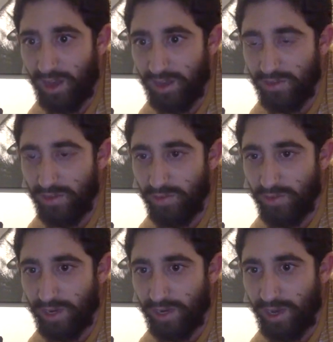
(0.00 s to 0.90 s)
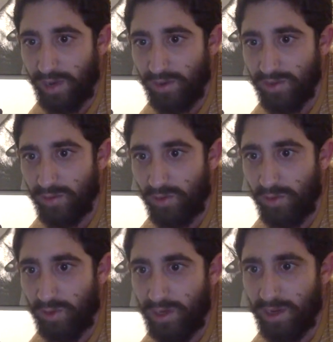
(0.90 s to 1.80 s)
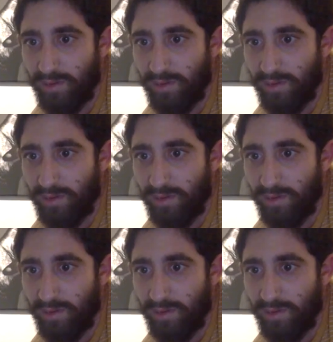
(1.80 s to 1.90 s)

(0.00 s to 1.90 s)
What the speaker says: Do you bring now a smaller one?